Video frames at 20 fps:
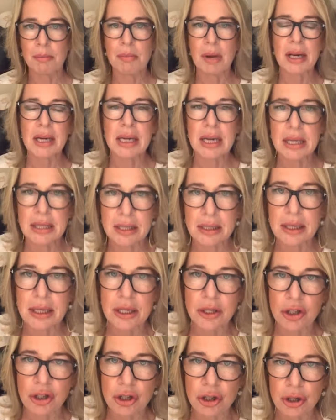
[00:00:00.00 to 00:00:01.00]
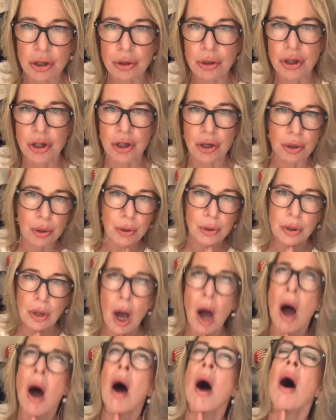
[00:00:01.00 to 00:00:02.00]
My kids need new
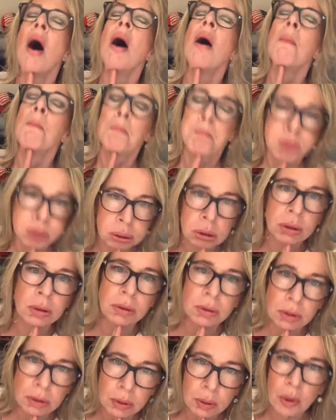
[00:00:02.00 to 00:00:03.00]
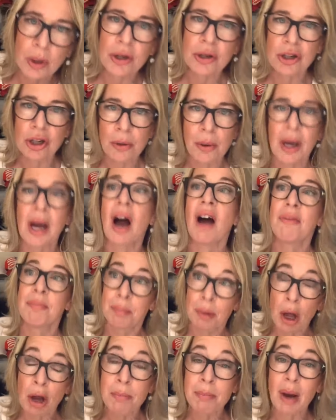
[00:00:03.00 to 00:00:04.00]
shoes. What are you doing?
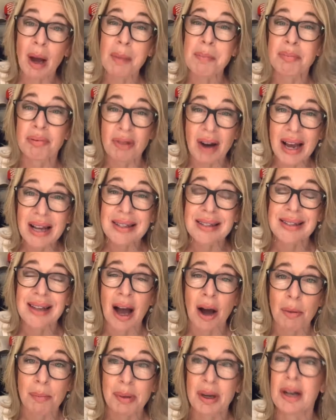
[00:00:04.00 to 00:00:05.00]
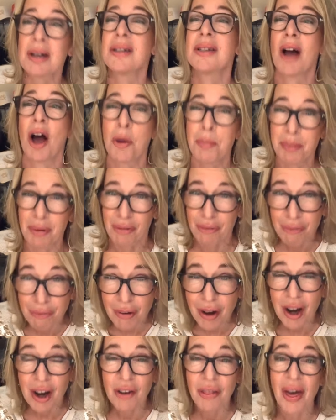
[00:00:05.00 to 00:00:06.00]
I've blown my brains out because I
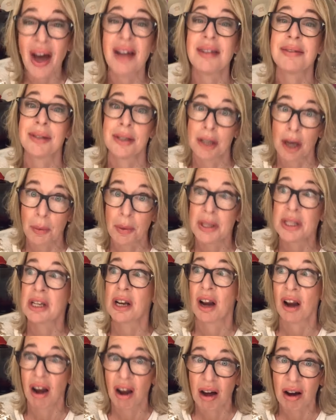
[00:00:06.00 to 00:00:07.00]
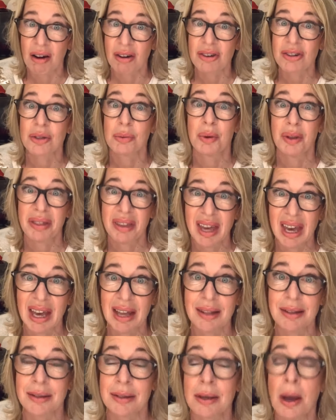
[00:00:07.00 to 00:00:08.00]
prefer that to going to Clark's with
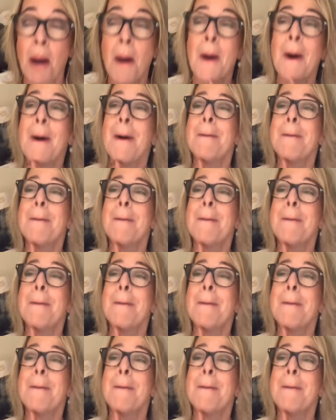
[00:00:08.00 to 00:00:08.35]
kids.